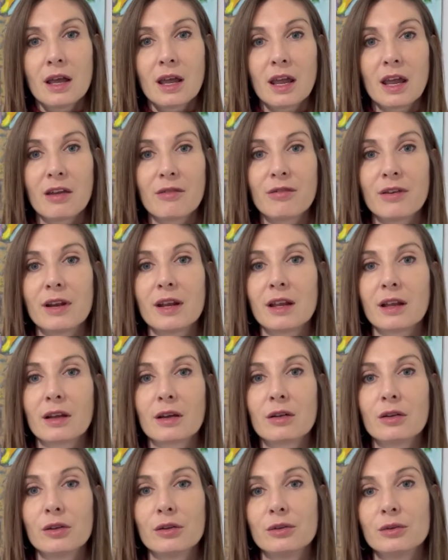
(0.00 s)
if it
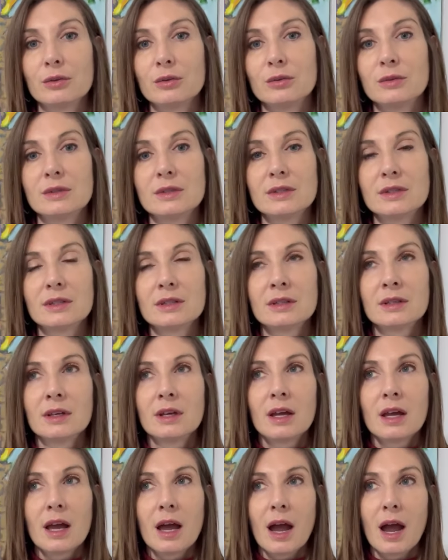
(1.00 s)
includes
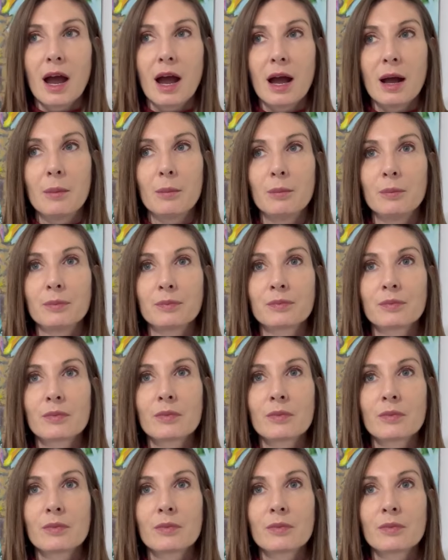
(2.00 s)
um,